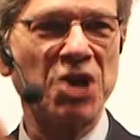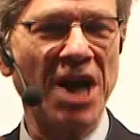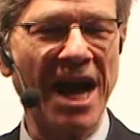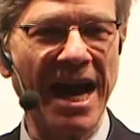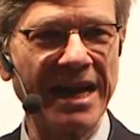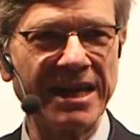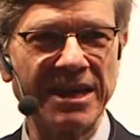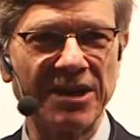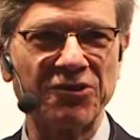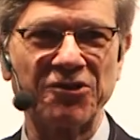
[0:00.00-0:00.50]

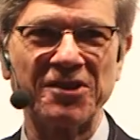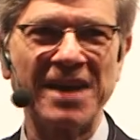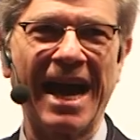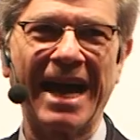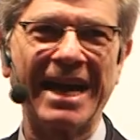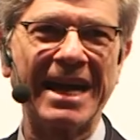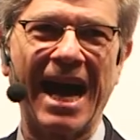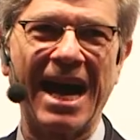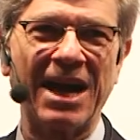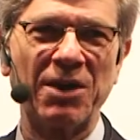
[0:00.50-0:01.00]
China's
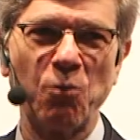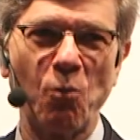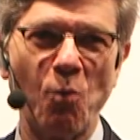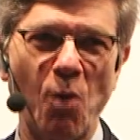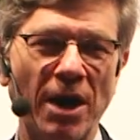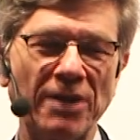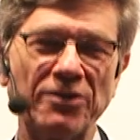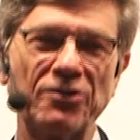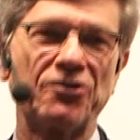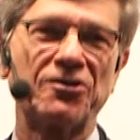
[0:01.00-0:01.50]
not
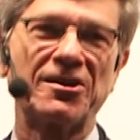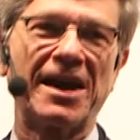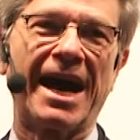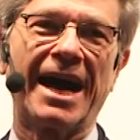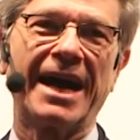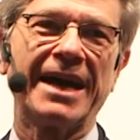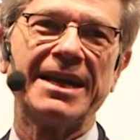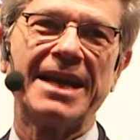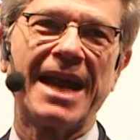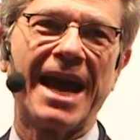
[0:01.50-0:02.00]
on one
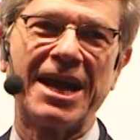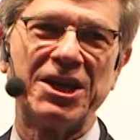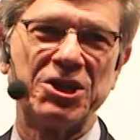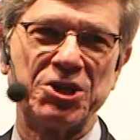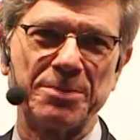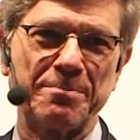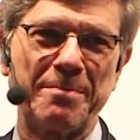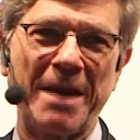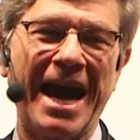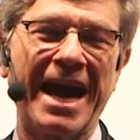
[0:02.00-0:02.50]
side
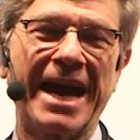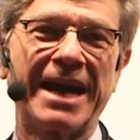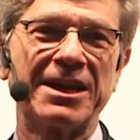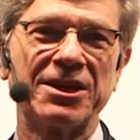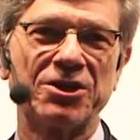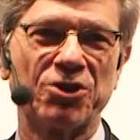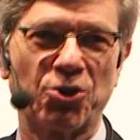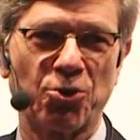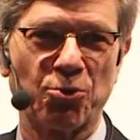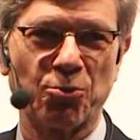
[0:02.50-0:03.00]
and
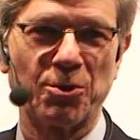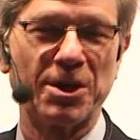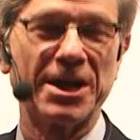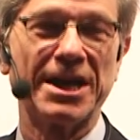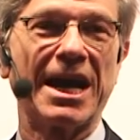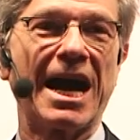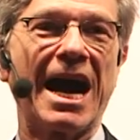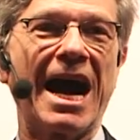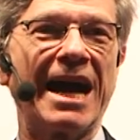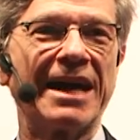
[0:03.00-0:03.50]
Japan and
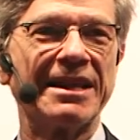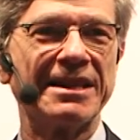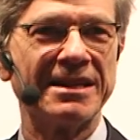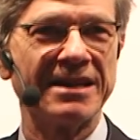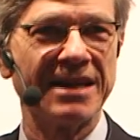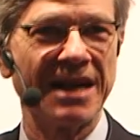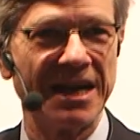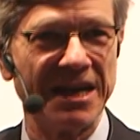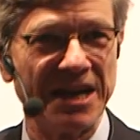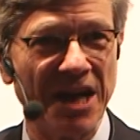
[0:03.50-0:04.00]
Korea
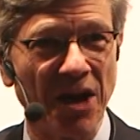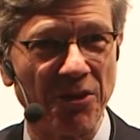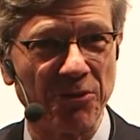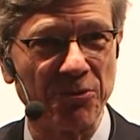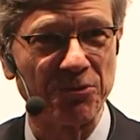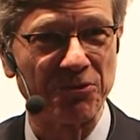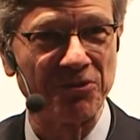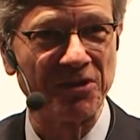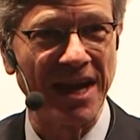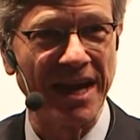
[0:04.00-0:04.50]
on
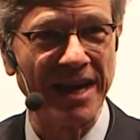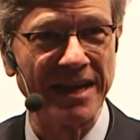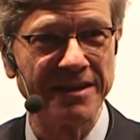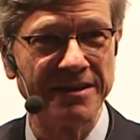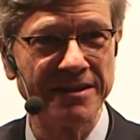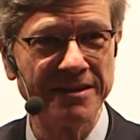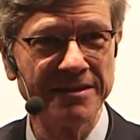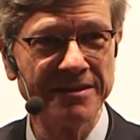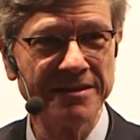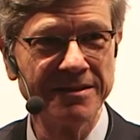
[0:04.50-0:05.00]
another
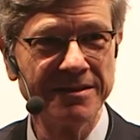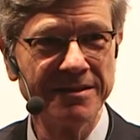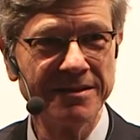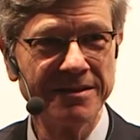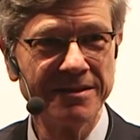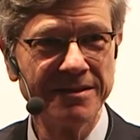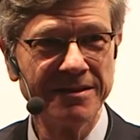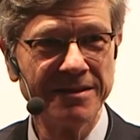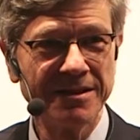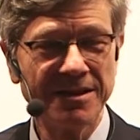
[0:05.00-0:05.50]
side.
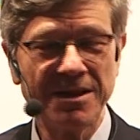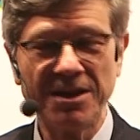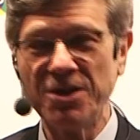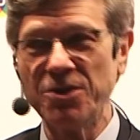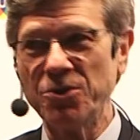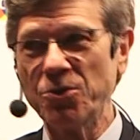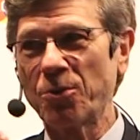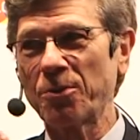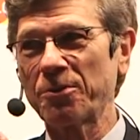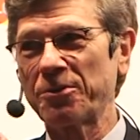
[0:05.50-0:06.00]

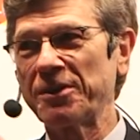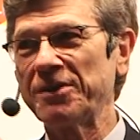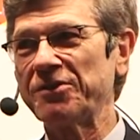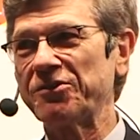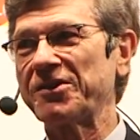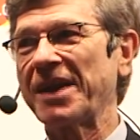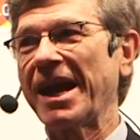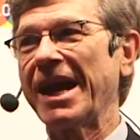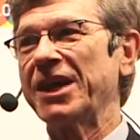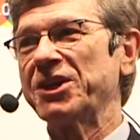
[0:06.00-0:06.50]

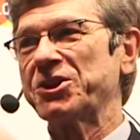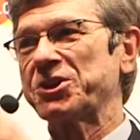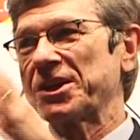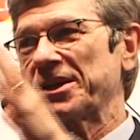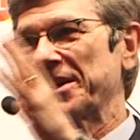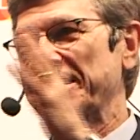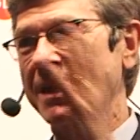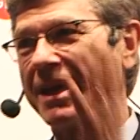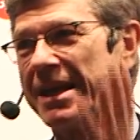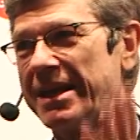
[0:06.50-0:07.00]
Northeast
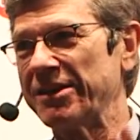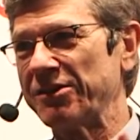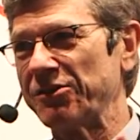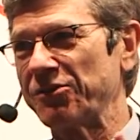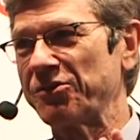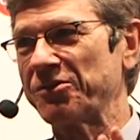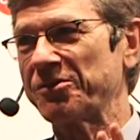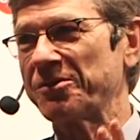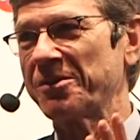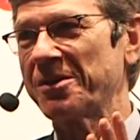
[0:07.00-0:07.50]
Asia
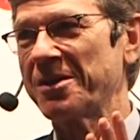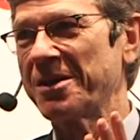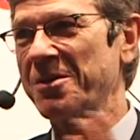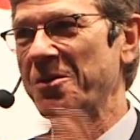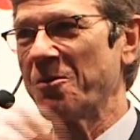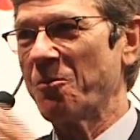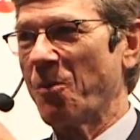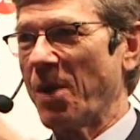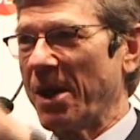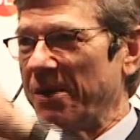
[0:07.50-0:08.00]
is,
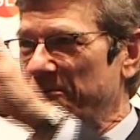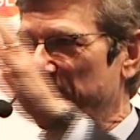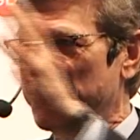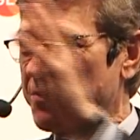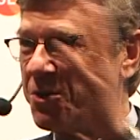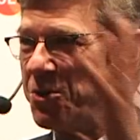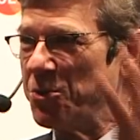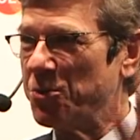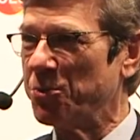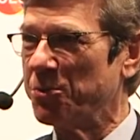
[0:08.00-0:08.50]
when
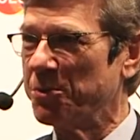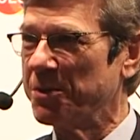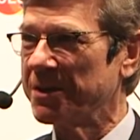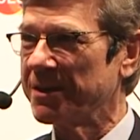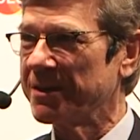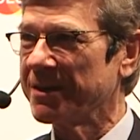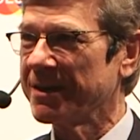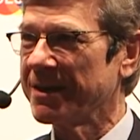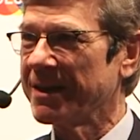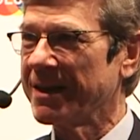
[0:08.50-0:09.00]

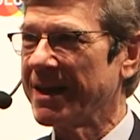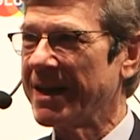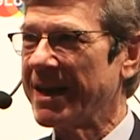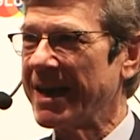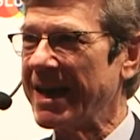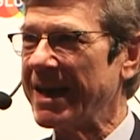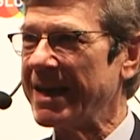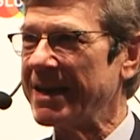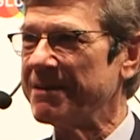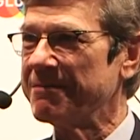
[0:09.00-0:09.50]
viewed
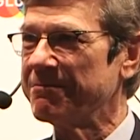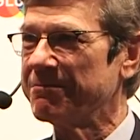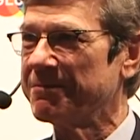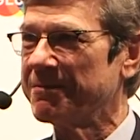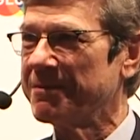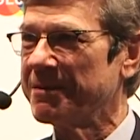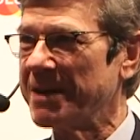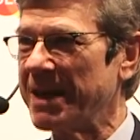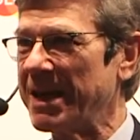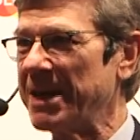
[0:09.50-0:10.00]
in
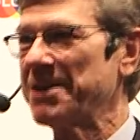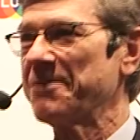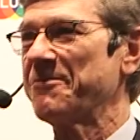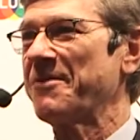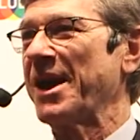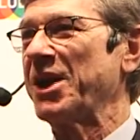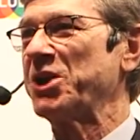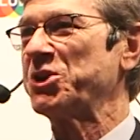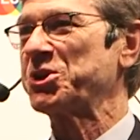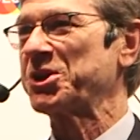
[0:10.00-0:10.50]

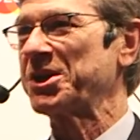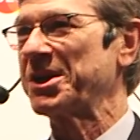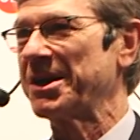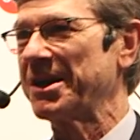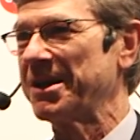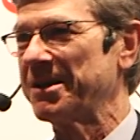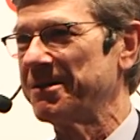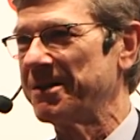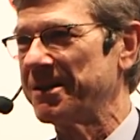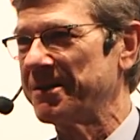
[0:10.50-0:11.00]

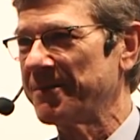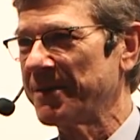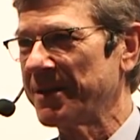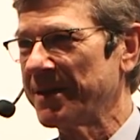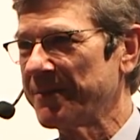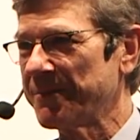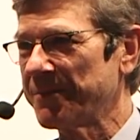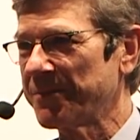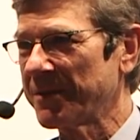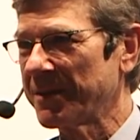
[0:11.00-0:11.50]
innovation and
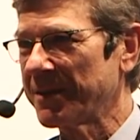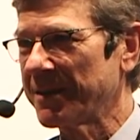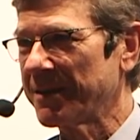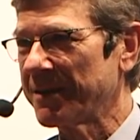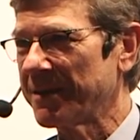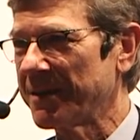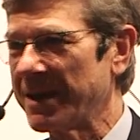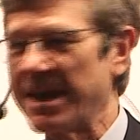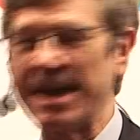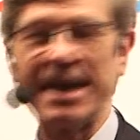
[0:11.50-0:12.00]

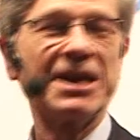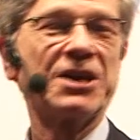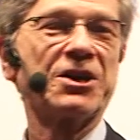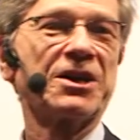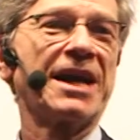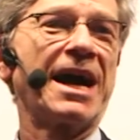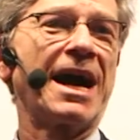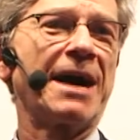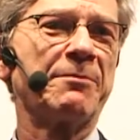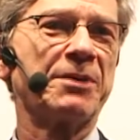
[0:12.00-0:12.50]

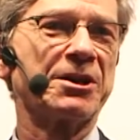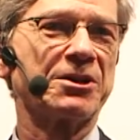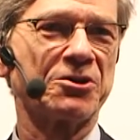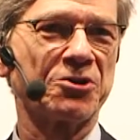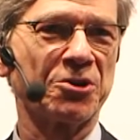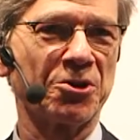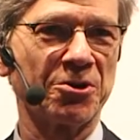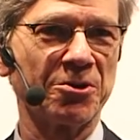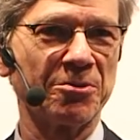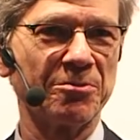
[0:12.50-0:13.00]

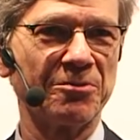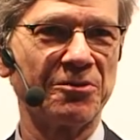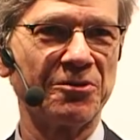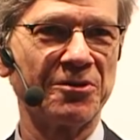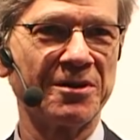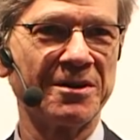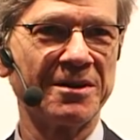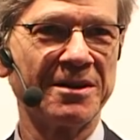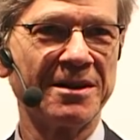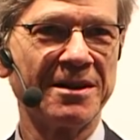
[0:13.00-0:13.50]
economic
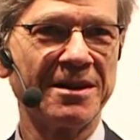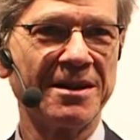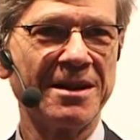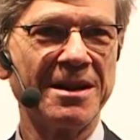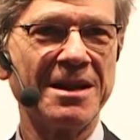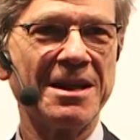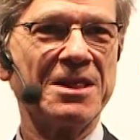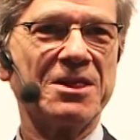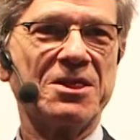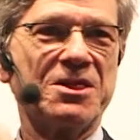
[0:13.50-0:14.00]
terms,
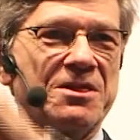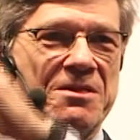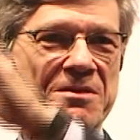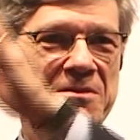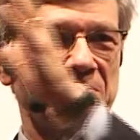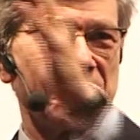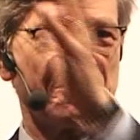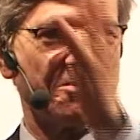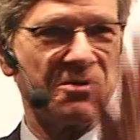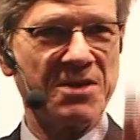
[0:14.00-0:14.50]

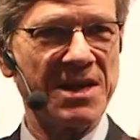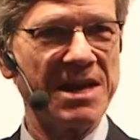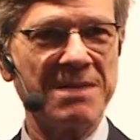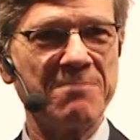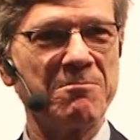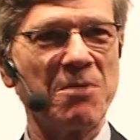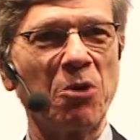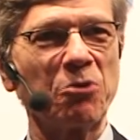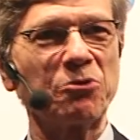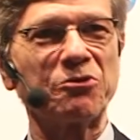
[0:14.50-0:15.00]
the